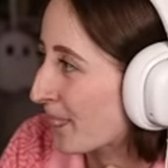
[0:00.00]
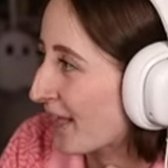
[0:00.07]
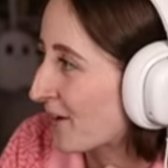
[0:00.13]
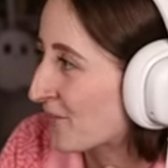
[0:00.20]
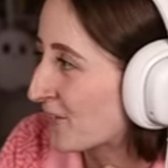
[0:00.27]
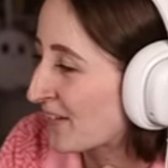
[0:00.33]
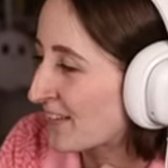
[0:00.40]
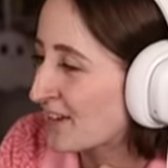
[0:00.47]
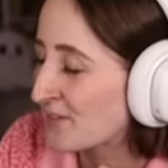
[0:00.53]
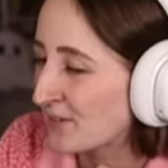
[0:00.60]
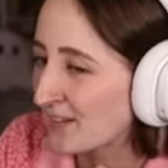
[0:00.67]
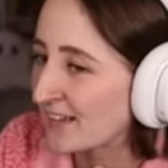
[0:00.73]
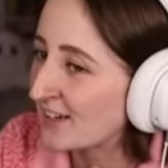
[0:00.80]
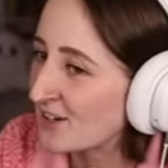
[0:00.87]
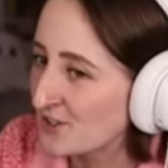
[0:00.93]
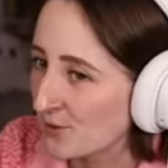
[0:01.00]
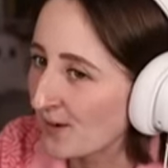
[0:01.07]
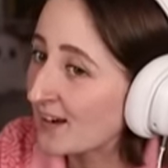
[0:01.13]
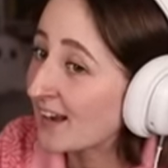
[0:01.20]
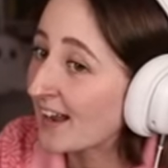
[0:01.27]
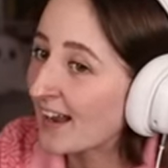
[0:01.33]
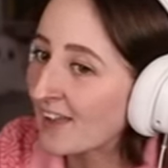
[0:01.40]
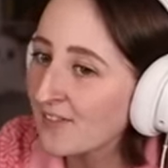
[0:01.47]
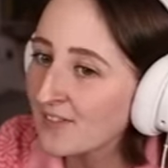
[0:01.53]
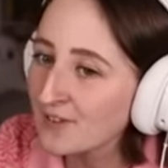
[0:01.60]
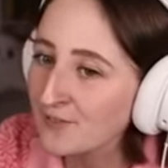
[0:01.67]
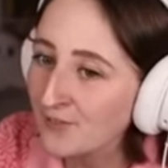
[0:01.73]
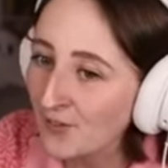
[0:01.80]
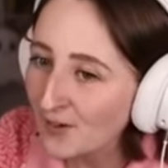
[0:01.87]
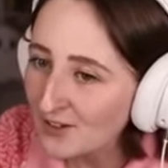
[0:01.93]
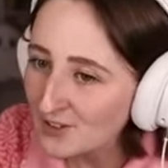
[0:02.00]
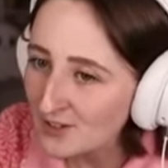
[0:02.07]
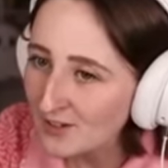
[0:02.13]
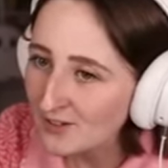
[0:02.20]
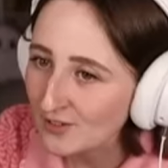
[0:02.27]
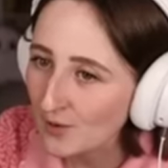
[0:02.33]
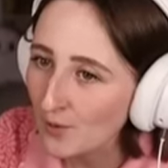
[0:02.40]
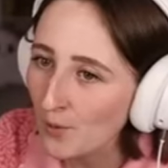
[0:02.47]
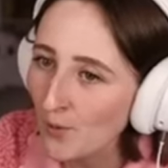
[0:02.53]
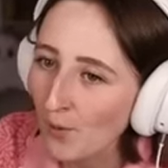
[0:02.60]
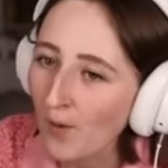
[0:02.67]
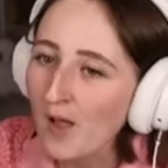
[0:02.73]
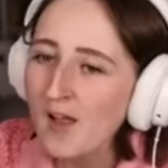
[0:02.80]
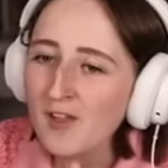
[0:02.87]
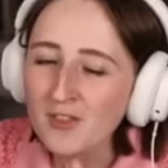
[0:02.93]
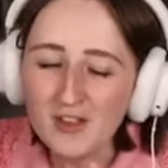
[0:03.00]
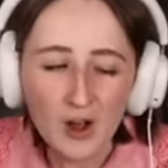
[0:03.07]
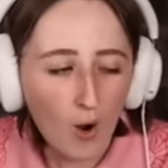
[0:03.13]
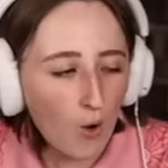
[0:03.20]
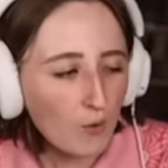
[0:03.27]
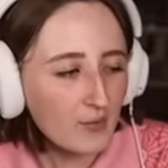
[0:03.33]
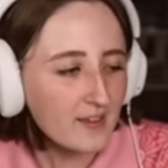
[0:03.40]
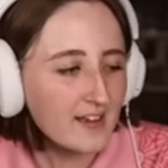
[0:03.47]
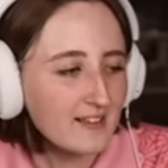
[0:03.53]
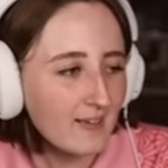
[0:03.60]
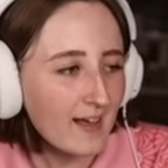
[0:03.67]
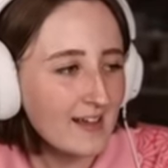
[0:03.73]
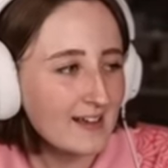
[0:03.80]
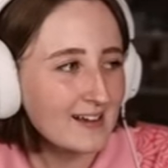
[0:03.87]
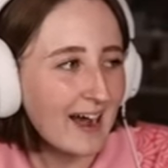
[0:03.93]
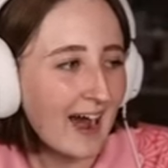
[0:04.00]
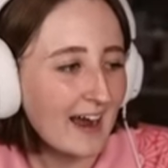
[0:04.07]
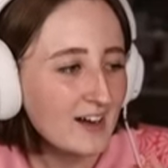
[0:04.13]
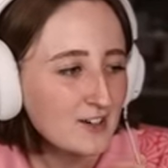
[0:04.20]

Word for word: really really enjoying it, and the furniture is so cool. The only like kind